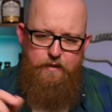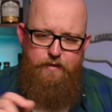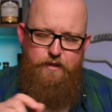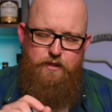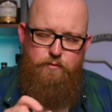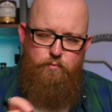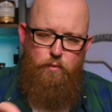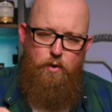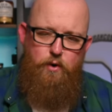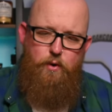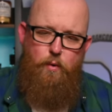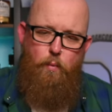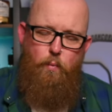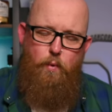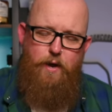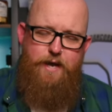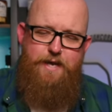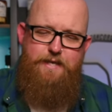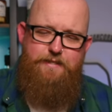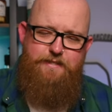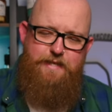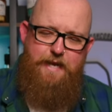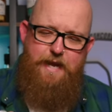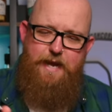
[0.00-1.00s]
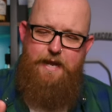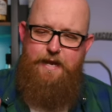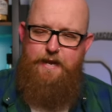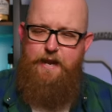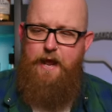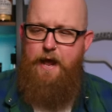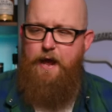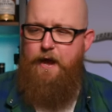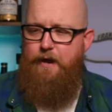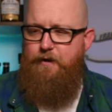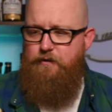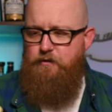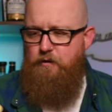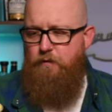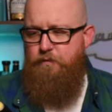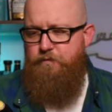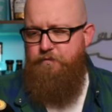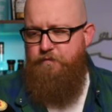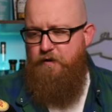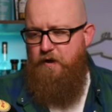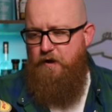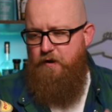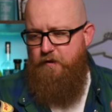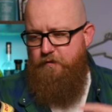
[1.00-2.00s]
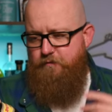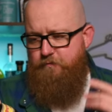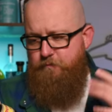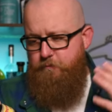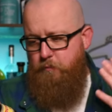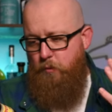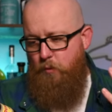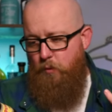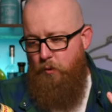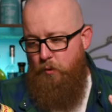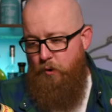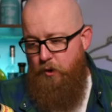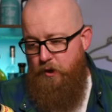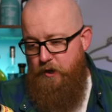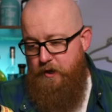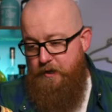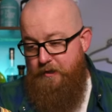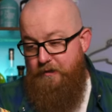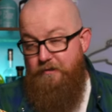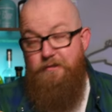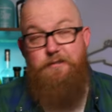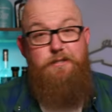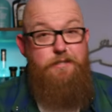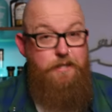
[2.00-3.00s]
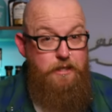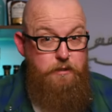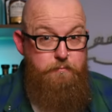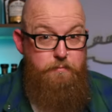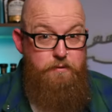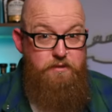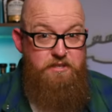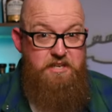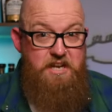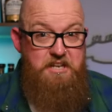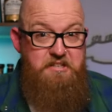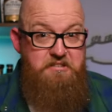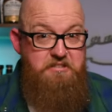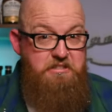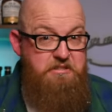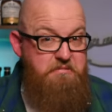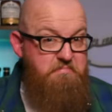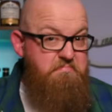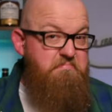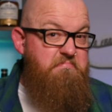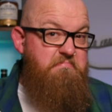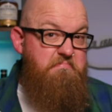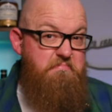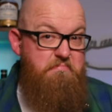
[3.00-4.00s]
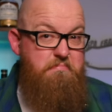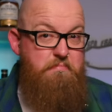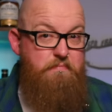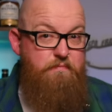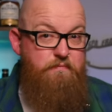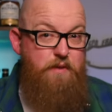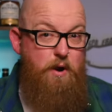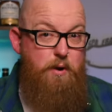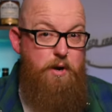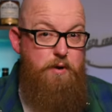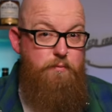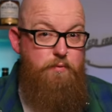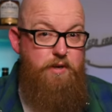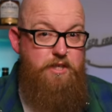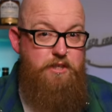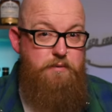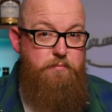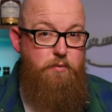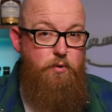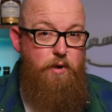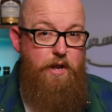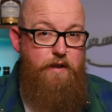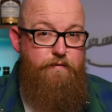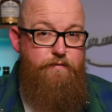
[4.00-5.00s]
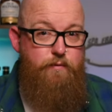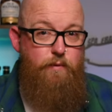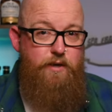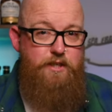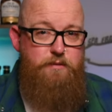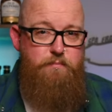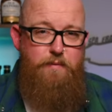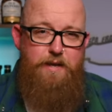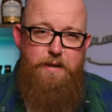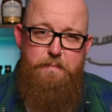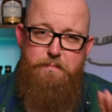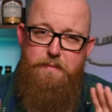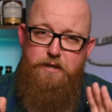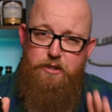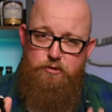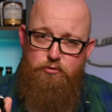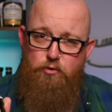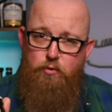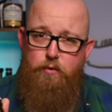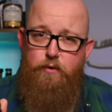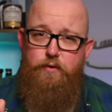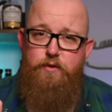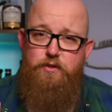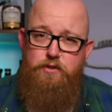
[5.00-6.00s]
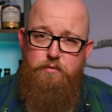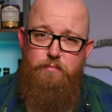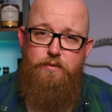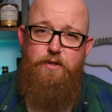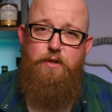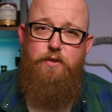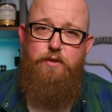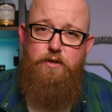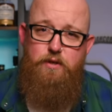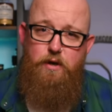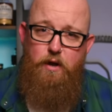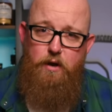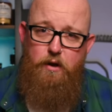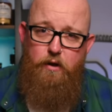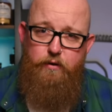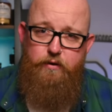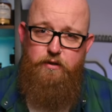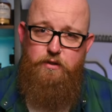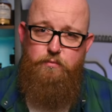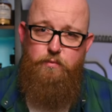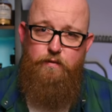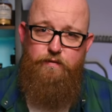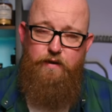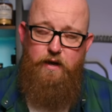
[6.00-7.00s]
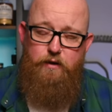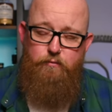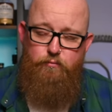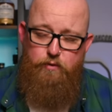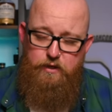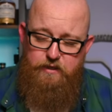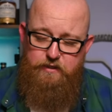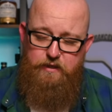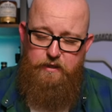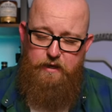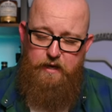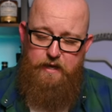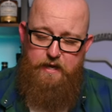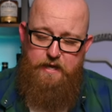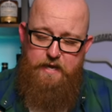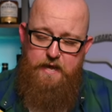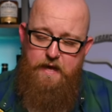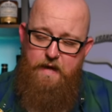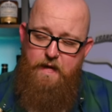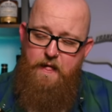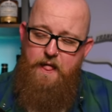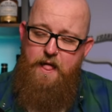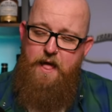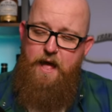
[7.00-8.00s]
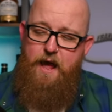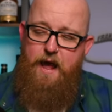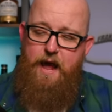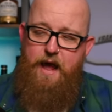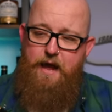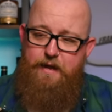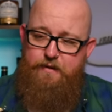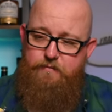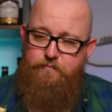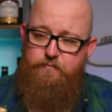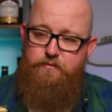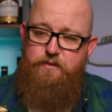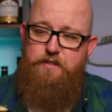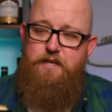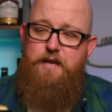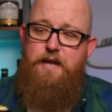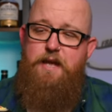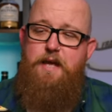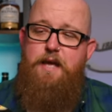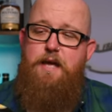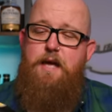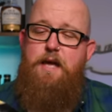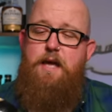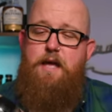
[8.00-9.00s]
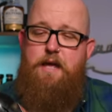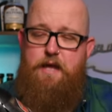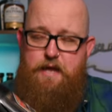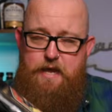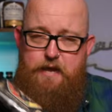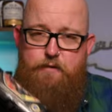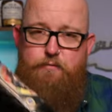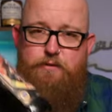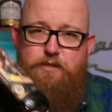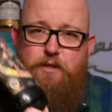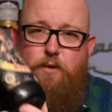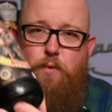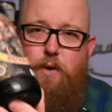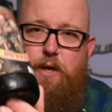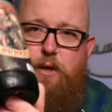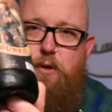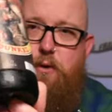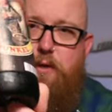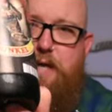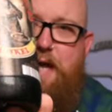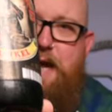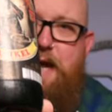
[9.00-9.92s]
This one weighs in at 5.6%. Very reasonable, if you ask me. A bit stronger than some of the other dark lagers we've had recently. And here is a quick look